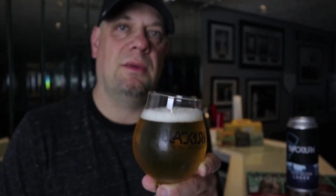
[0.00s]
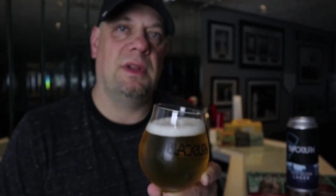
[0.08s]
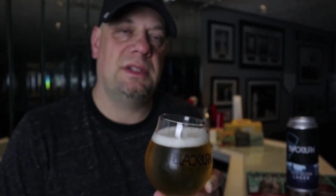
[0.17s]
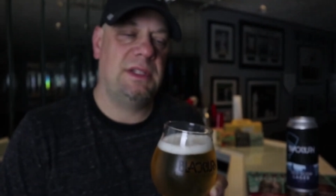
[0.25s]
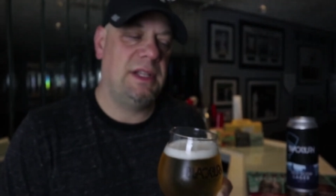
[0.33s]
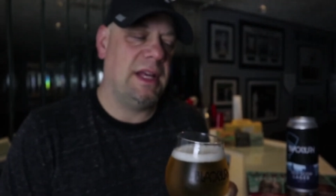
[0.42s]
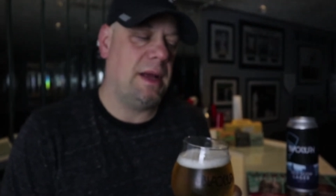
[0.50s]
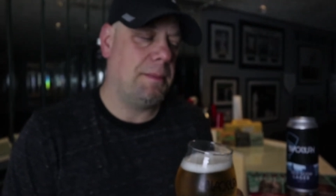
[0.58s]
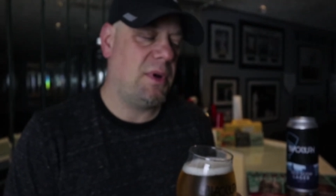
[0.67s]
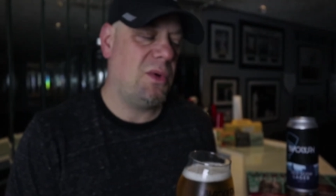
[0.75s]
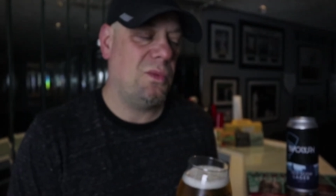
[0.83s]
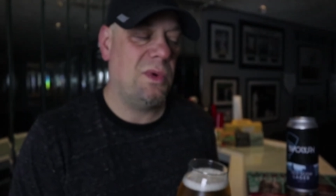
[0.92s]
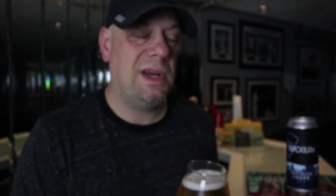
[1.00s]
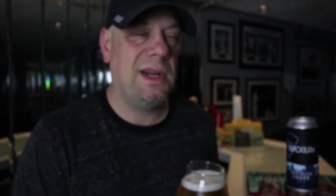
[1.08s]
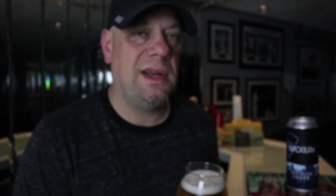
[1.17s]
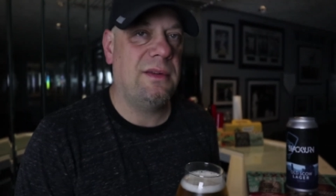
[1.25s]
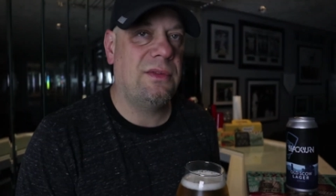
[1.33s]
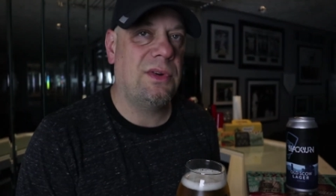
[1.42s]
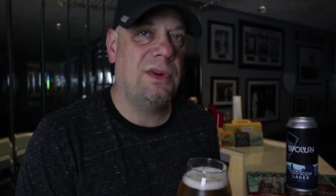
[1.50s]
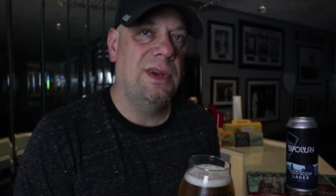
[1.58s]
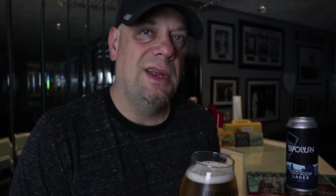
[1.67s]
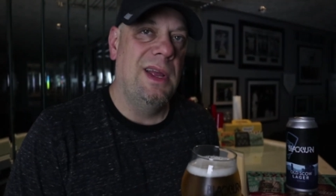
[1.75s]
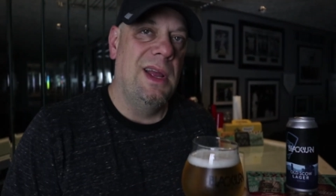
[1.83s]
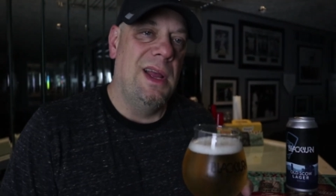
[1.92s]
really see that, but whatever.
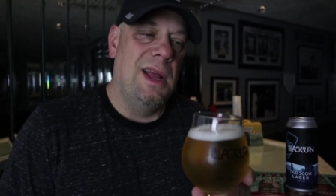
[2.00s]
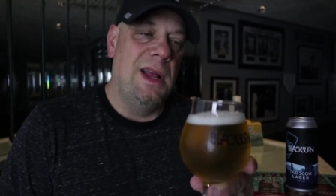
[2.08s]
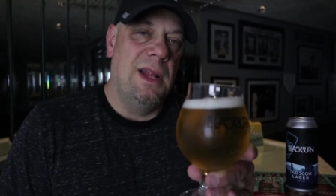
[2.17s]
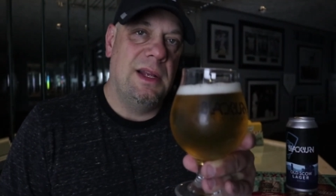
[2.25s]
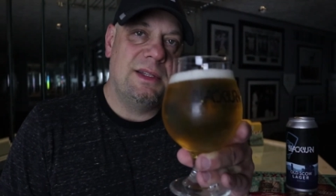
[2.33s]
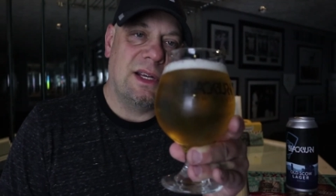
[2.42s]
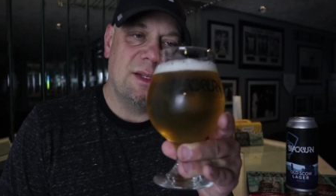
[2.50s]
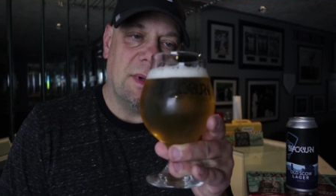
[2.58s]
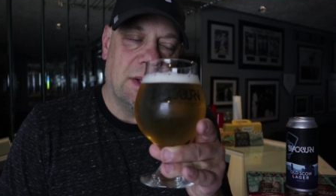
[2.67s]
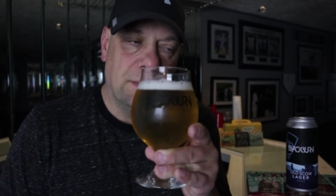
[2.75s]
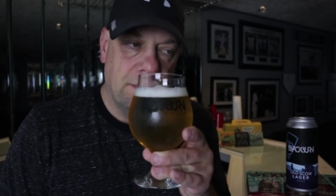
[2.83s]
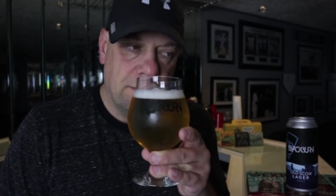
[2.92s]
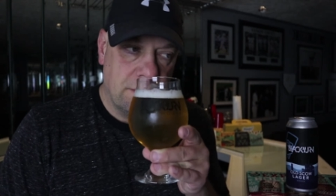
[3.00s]
Let's take a smell.